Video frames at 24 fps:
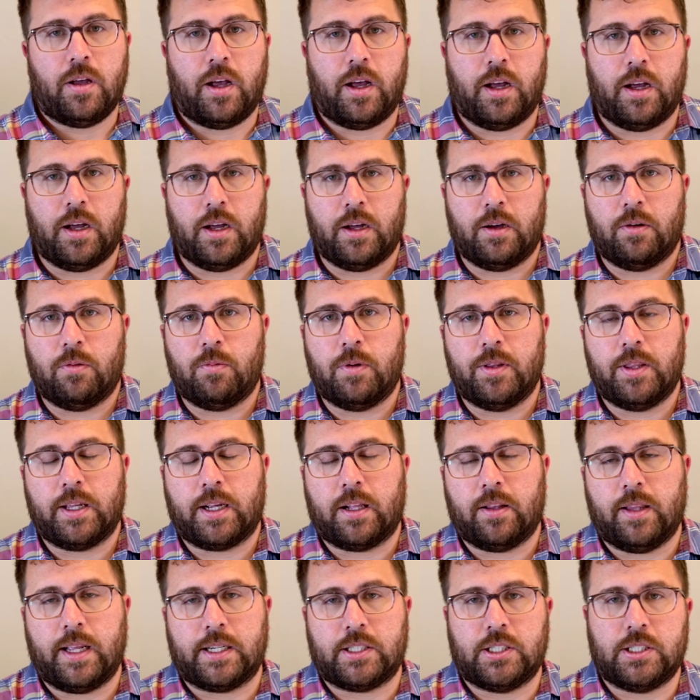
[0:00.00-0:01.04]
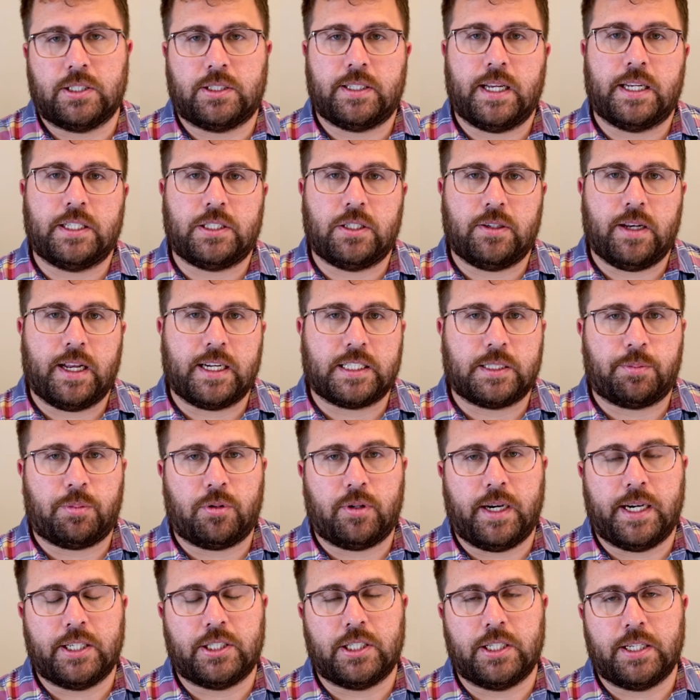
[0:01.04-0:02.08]
uh, when the collection statute
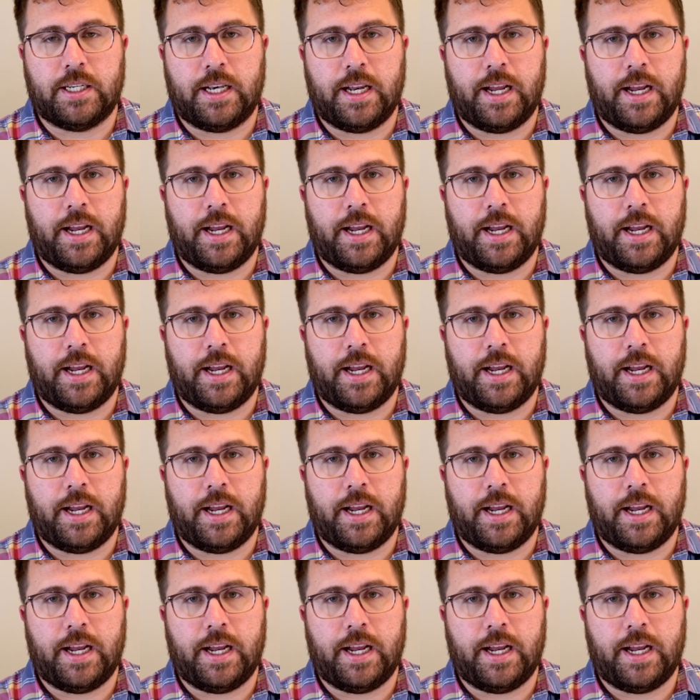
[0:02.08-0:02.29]
expiration